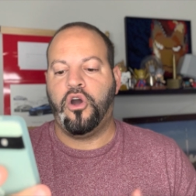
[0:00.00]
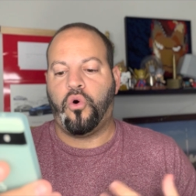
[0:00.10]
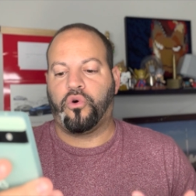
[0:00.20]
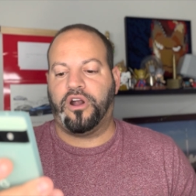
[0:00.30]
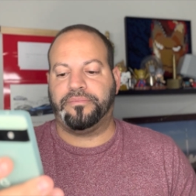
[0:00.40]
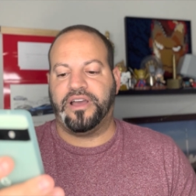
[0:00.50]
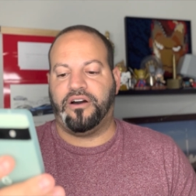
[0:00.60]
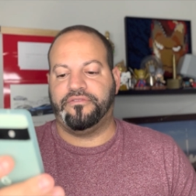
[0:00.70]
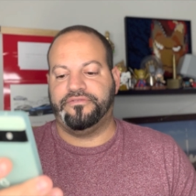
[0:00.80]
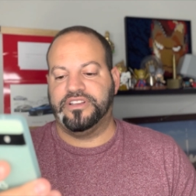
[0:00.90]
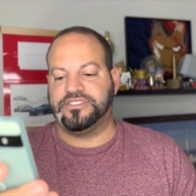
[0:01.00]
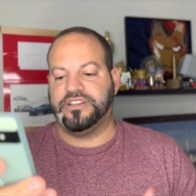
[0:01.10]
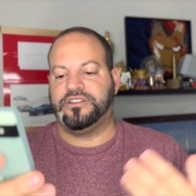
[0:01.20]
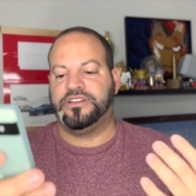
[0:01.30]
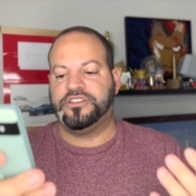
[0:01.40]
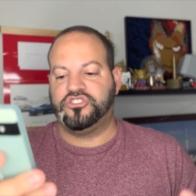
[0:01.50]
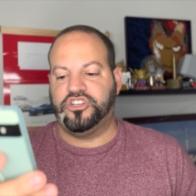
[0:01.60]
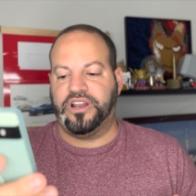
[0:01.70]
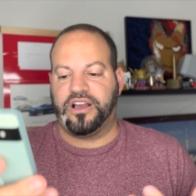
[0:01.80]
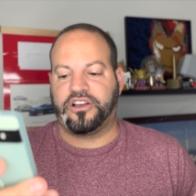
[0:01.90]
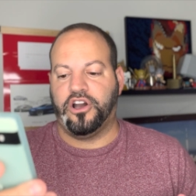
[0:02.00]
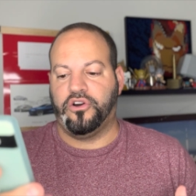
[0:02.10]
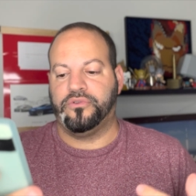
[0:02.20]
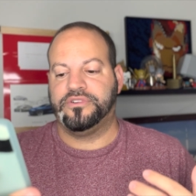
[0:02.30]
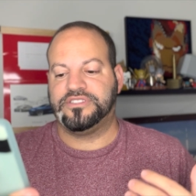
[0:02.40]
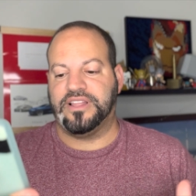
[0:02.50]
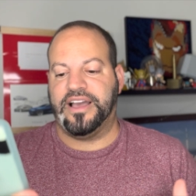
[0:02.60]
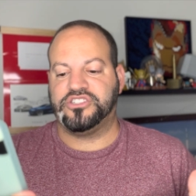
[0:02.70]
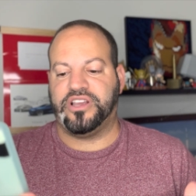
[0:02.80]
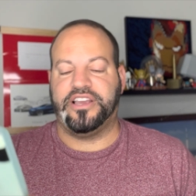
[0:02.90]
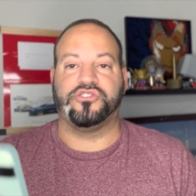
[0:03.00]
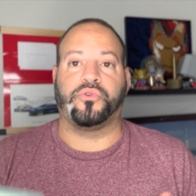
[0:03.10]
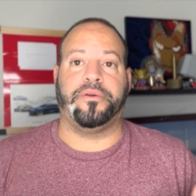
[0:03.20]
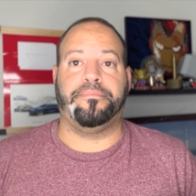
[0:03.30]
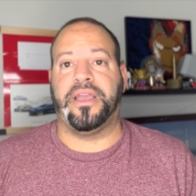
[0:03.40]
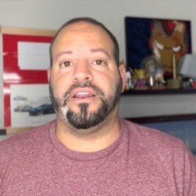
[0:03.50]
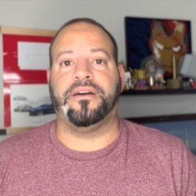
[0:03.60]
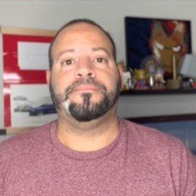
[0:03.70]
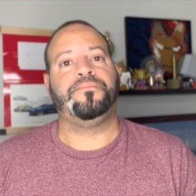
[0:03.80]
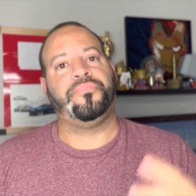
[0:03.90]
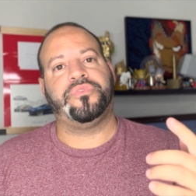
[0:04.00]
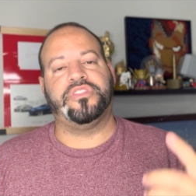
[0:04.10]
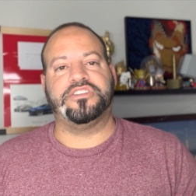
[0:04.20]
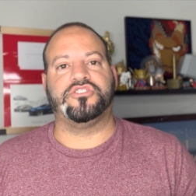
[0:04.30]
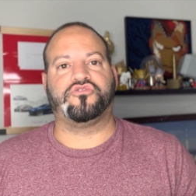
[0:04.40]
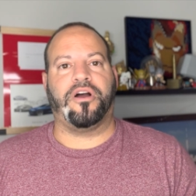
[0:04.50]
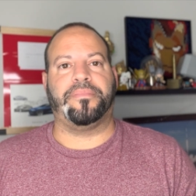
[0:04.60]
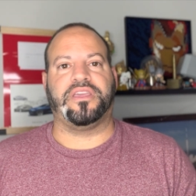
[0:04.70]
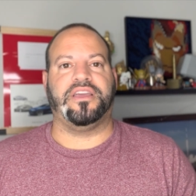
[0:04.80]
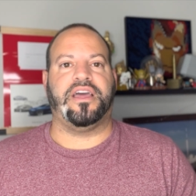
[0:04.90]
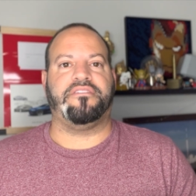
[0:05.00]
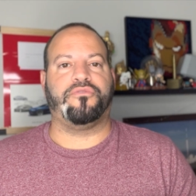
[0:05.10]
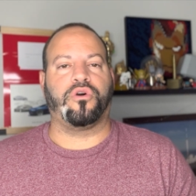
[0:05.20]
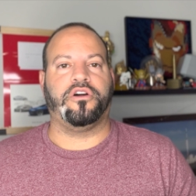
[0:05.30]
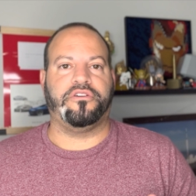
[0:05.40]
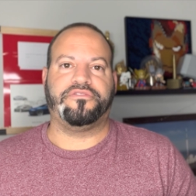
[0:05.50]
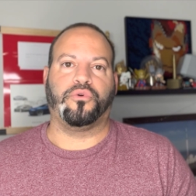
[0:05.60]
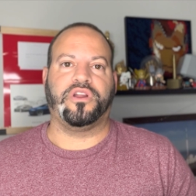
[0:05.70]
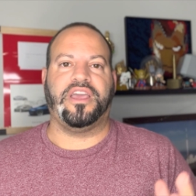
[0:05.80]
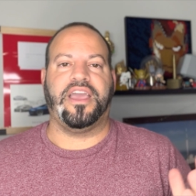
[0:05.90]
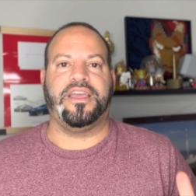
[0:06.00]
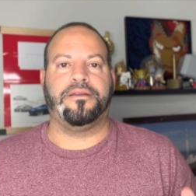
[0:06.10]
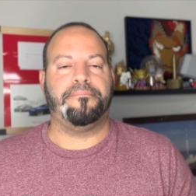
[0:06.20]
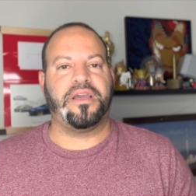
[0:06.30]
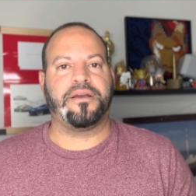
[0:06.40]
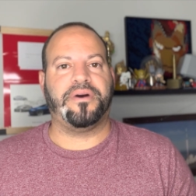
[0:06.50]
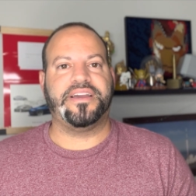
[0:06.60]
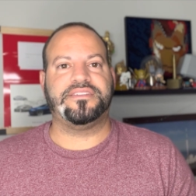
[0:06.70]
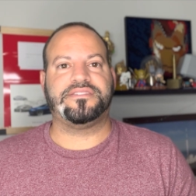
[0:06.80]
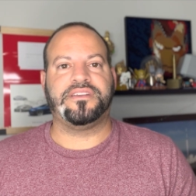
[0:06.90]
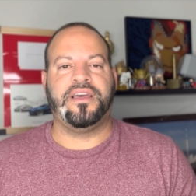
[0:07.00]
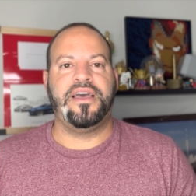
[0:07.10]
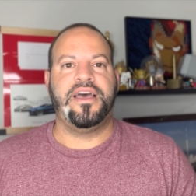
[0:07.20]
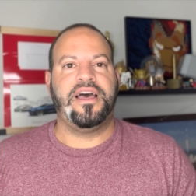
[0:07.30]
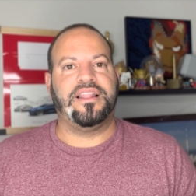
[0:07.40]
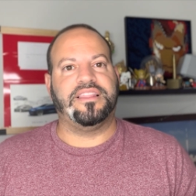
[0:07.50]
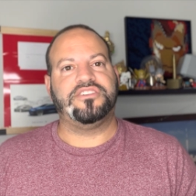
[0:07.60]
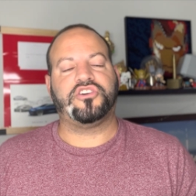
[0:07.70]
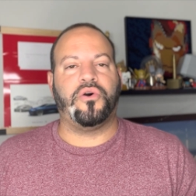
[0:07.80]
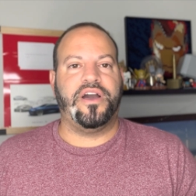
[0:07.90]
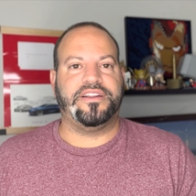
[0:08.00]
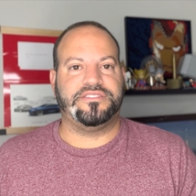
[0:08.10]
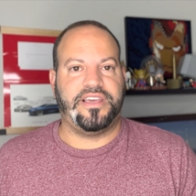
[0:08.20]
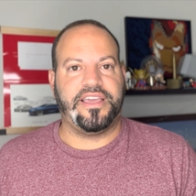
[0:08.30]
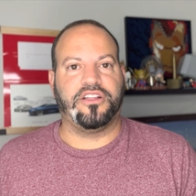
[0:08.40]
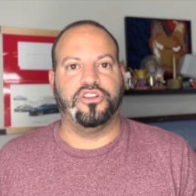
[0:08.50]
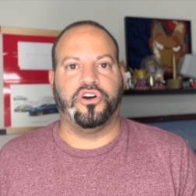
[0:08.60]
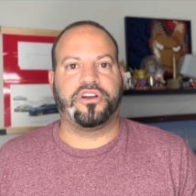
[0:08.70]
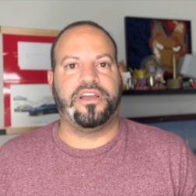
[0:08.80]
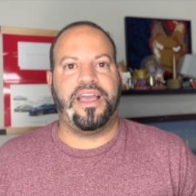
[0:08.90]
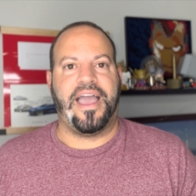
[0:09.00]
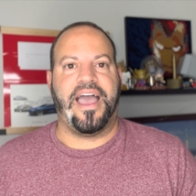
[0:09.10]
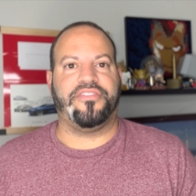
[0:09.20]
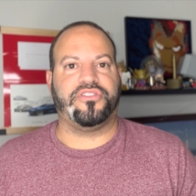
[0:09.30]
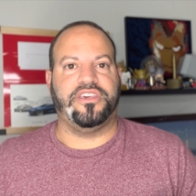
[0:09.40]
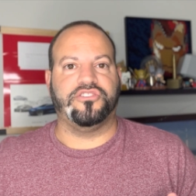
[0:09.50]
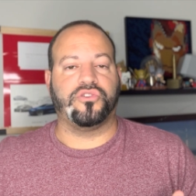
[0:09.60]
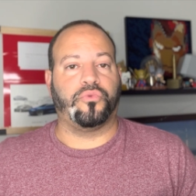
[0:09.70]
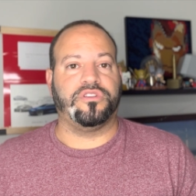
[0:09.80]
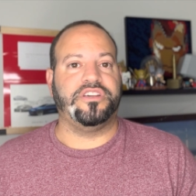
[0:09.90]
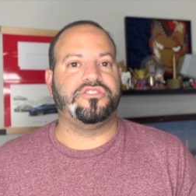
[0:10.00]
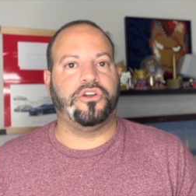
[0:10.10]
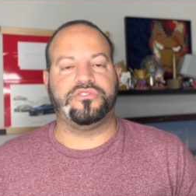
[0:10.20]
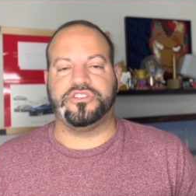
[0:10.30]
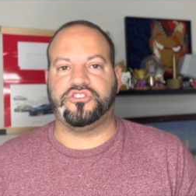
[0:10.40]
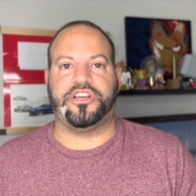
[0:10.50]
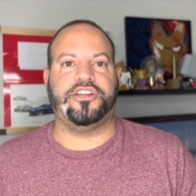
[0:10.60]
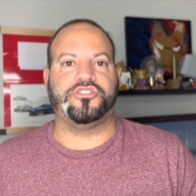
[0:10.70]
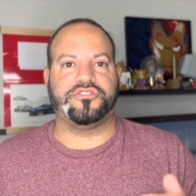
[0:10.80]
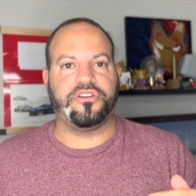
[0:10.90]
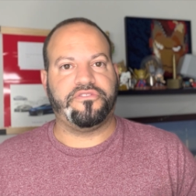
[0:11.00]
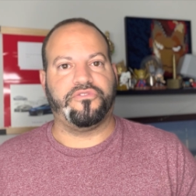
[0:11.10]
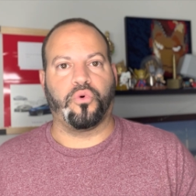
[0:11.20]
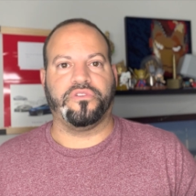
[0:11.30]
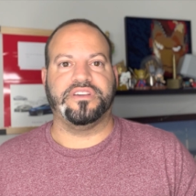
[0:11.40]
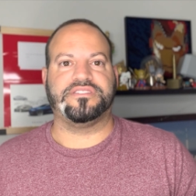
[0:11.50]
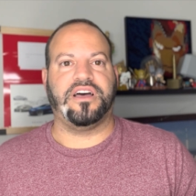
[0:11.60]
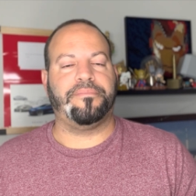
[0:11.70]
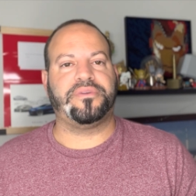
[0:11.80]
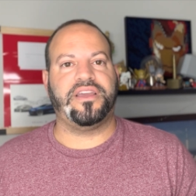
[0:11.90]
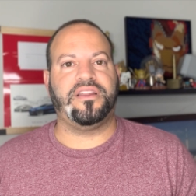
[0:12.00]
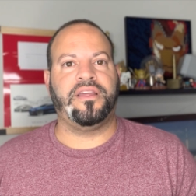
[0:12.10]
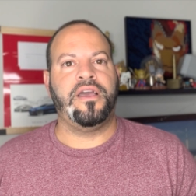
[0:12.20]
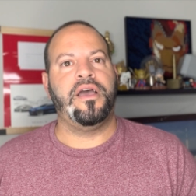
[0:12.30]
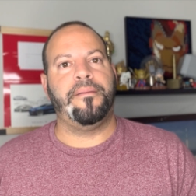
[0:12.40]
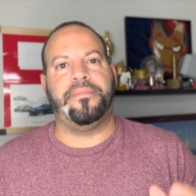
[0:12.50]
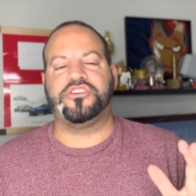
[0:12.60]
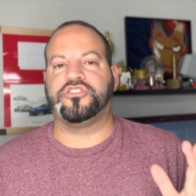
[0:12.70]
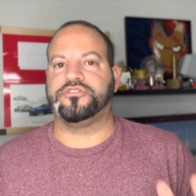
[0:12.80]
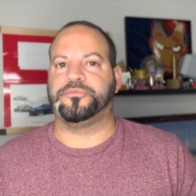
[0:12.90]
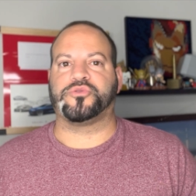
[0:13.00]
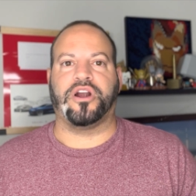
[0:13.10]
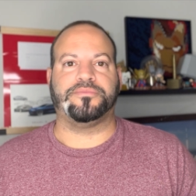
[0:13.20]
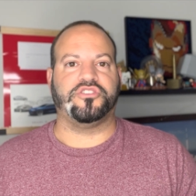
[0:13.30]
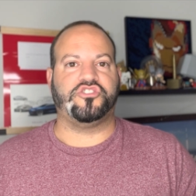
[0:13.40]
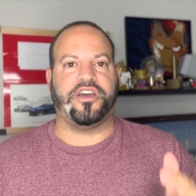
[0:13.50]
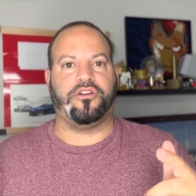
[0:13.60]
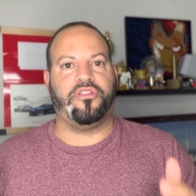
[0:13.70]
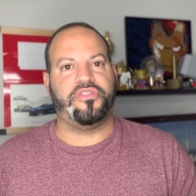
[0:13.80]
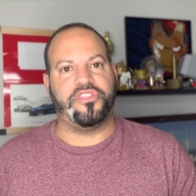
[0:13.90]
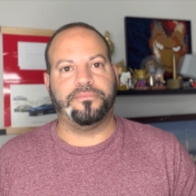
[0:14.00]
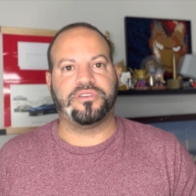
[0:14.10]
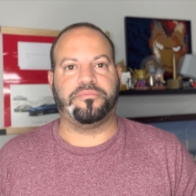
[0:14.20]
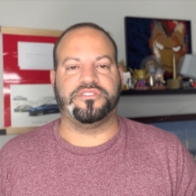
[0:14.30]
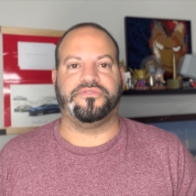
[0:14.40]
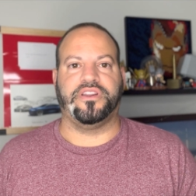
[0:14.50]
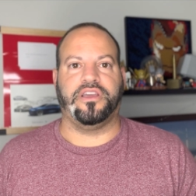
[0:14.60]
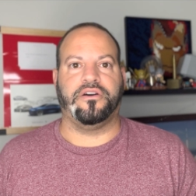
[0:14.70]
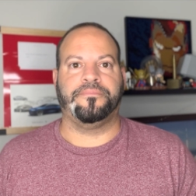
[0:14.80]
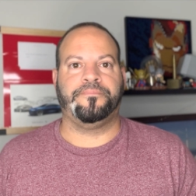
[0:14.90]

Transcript: or opt out, visit g dot co slash android beta. This is dropping in at four hundred forty-eight megabytes. Let's go ahead and take a look at these release notes and changes for this update. Make sure to subscribe to the channel, thumbs up this video,